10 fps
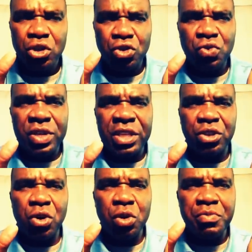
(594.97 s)
Through
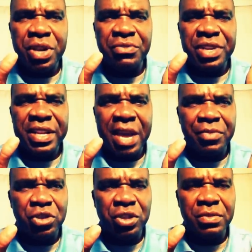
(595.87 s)
this, Lord, bring
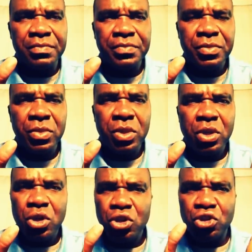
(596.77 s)
redemption
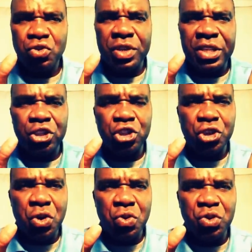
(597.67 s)
through these
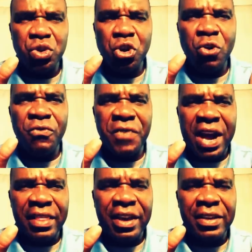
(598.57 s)
shows, O
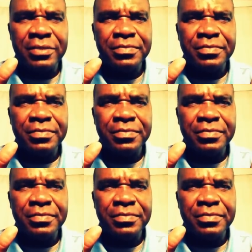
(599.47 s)
Father.